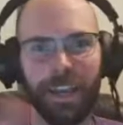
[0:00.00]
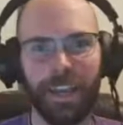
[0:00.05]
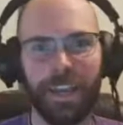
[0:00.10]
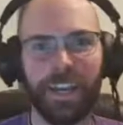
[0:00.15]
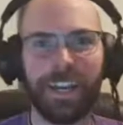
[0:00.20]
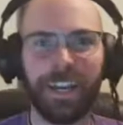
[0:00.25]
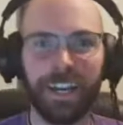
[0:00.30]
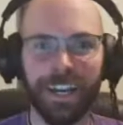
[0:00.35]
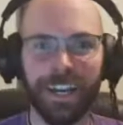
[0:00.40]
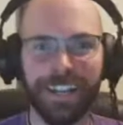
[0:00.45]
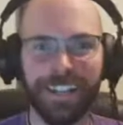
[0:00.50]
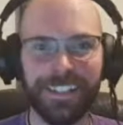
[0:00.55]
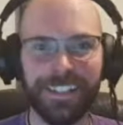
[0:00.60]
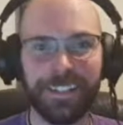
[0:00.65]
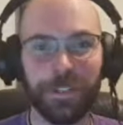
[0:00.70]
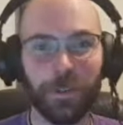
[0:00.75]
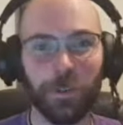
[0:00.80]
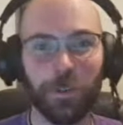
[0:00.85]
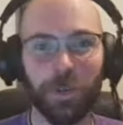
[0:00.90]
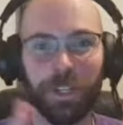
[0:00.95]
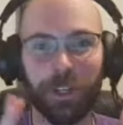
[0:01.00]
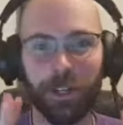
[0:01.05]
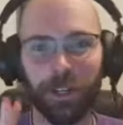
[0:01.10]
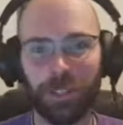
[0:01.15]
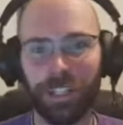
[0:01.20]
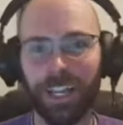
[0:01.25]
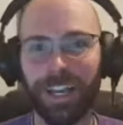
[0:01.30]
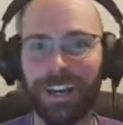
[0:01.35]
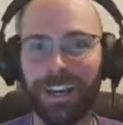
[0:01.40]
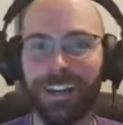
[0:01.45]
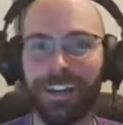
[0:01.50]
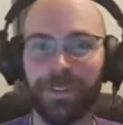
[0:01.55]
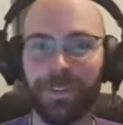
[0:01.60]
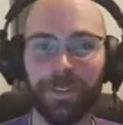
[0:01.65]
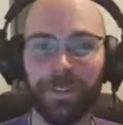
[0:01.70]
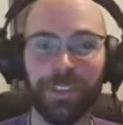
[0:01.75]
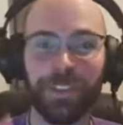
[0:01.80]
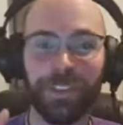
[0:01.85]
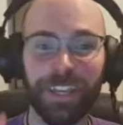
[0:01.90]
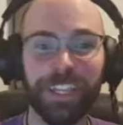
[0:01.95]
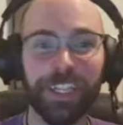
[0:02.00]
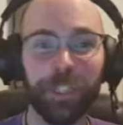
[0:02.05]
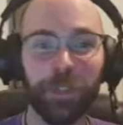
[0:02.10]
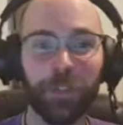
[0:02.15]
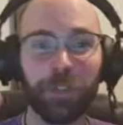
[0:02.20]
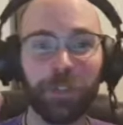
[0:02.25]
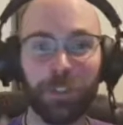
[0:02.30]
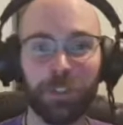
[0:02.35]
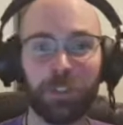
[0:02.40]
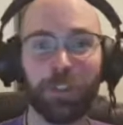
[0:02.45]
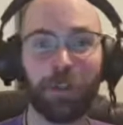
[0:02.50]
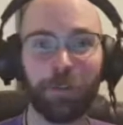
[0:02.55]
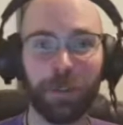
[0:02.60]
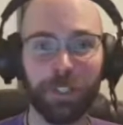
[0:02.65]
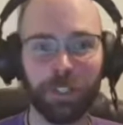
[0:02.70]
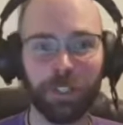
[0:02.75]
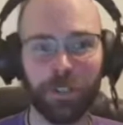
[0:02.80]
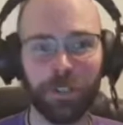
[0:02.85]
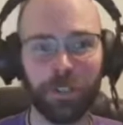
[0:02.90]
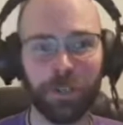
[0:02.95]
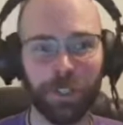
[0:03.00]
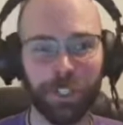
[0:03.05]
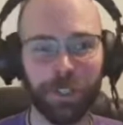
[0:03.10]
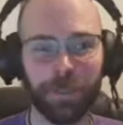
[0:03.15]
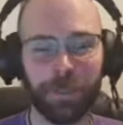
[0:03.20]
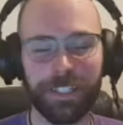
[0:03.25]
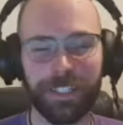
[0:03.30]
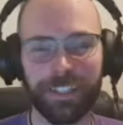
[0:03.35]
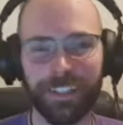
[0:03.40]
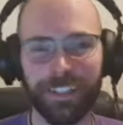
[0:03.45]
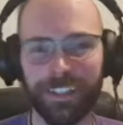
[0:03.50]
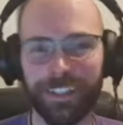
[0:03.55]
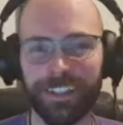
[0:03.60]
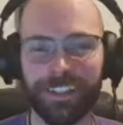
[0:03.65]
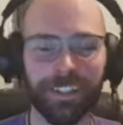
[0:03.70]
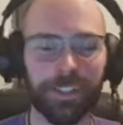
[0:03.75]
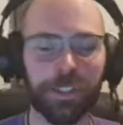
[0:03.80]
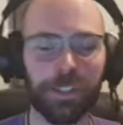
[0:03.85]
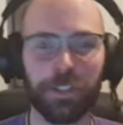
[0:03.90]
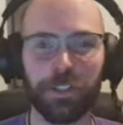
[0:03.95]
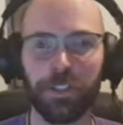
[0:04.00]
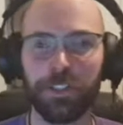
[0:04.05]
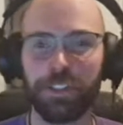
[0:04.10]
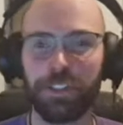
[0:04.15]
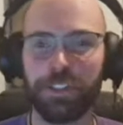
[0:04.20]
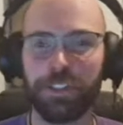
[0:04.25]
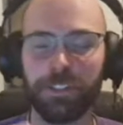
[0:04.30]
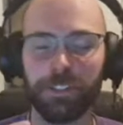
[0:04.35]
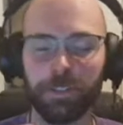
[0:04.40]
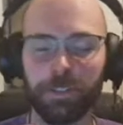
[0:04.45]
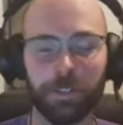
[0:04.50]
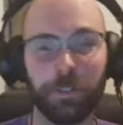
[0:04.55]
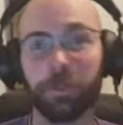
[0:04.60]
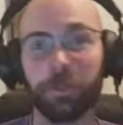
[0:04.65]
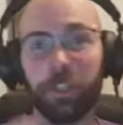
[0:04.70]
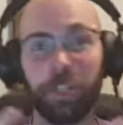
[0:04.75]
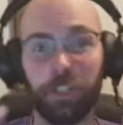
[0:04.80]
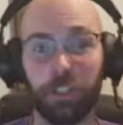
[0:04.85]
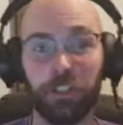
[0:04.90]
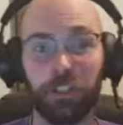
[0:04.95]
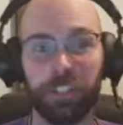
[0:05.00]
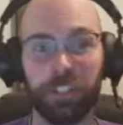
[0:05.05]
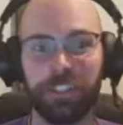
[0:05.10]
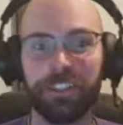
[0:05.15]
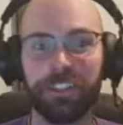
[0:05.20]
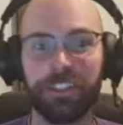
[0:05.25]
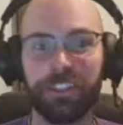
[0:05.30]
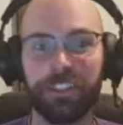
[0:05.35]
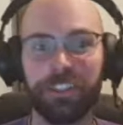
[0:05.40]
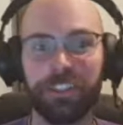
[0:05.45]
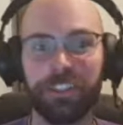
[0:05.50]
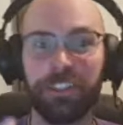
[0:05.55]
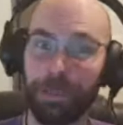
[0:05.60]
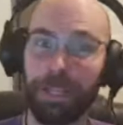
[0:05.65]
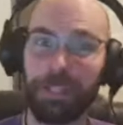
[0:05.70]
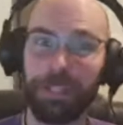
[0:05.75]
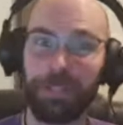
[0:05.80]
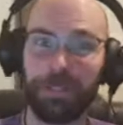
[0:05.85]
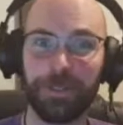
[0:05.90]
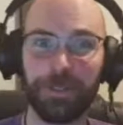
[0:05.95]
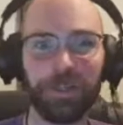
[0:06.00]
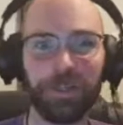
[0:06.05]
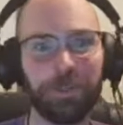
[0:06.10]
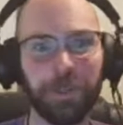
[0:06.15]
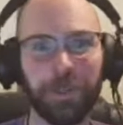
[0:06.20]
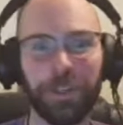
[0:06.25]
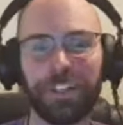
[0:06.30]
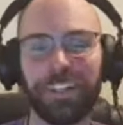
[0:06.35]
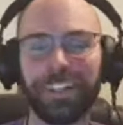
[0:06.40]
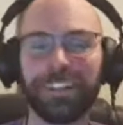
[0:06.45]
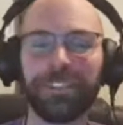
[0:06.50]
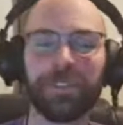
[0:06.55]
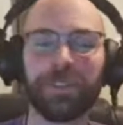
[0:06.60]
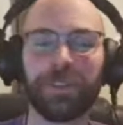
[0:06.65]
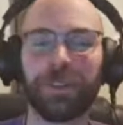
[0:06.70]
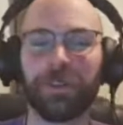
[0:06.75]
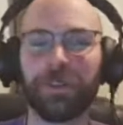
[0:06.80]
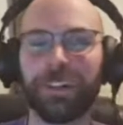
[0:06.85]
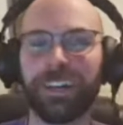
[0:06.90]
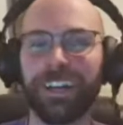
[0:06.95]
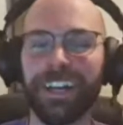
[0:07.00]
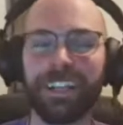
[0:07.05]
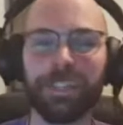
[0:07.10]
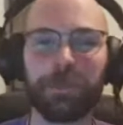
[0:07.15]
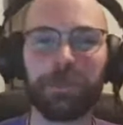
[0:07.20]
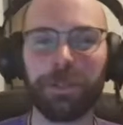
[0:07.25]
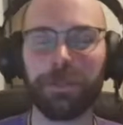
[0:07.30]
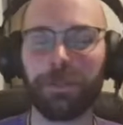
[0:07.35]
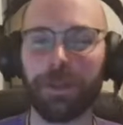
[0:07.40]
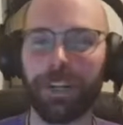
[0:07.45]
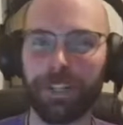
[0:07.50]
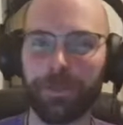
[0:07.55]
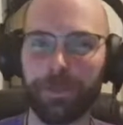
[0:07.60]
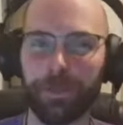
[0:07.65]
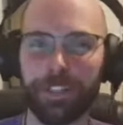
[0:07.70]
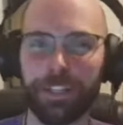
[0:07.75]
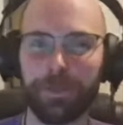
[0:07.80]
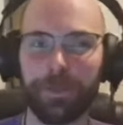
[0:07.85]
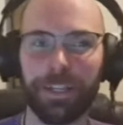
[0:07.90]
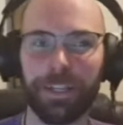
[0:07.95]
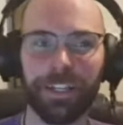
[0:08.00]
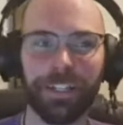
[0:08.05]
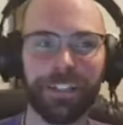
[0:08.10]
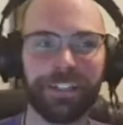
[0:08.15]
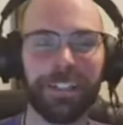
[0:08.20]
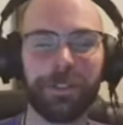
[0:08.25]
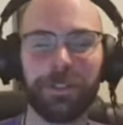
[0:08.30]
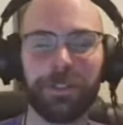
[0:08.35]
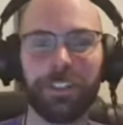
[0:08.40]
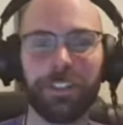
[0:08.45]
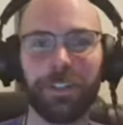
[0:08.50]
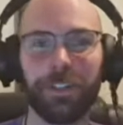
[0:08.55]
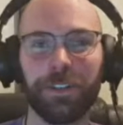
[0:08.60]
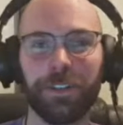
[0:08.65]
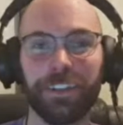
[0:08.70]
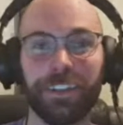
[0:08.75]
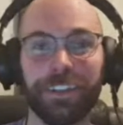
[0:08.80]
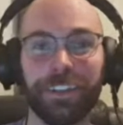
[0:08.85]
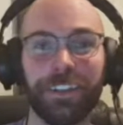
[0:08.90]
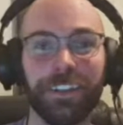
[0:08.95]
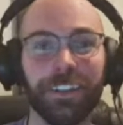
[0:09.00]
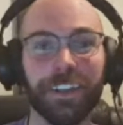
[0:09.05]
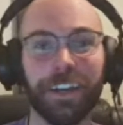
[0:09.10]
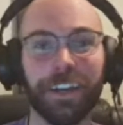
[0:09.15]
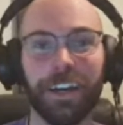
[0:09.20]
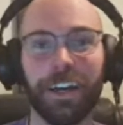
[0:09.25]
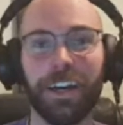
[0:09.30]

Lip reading: Hey guys, we are live. Thank you so much for joining me today. This is just, or not just, this is Spencer Bonin from SB Mind Body Balance out here in